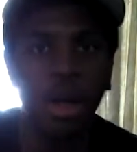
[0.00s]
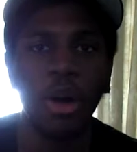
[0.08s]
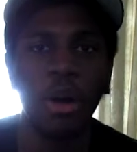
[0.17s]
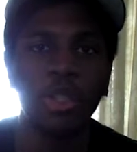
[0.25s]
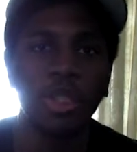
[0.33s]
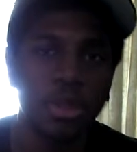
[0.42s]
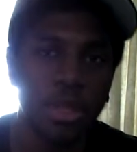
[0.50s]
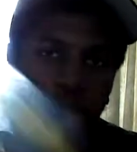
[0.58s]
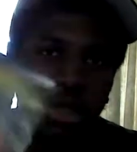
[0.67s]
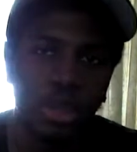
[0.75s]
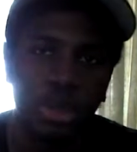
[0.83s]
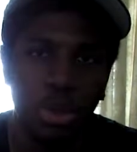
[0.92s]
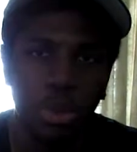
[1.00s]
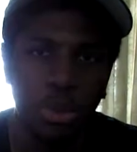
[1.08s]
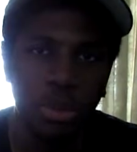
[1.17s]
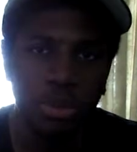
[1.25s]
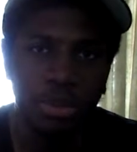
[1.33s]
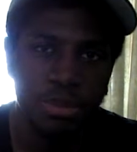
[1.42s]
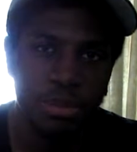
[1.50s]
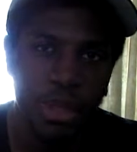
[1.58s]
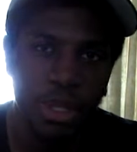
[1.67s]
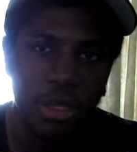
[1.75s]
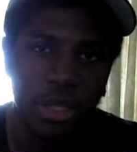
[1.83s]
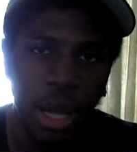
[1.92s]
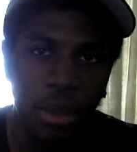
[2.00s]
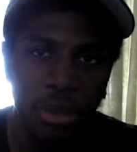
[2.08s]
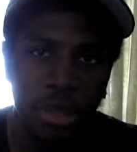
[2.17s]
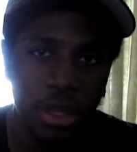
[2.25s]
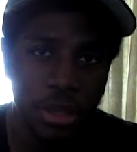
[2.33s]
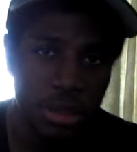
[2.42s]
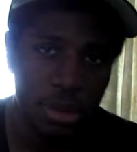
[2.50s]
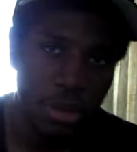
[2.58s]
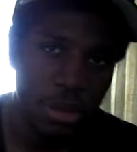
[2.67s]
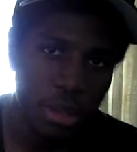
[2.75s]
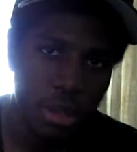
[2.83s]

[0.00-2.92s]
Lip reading: Ultimate Ninja 2 in Japanese.